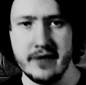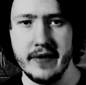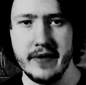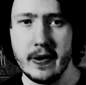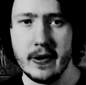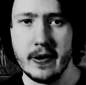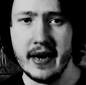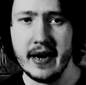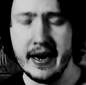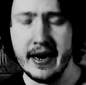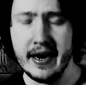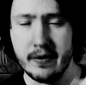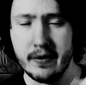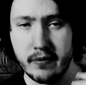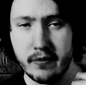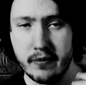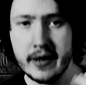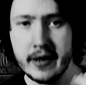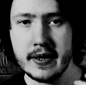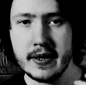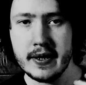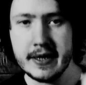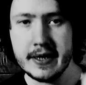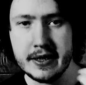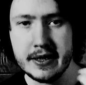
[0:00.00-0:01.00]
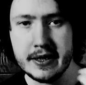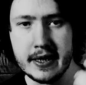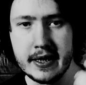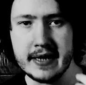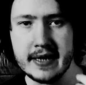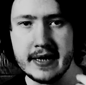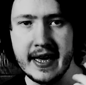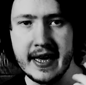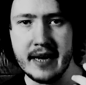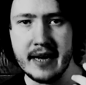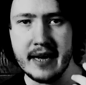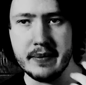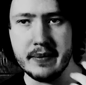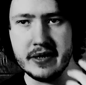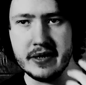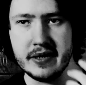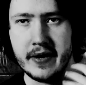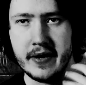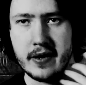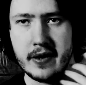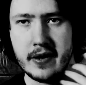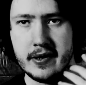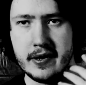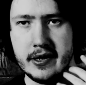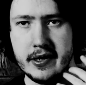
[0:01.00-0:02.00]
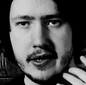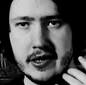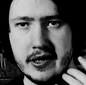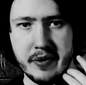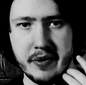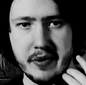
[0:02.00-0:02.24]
I really dug the atmosphere in this movie.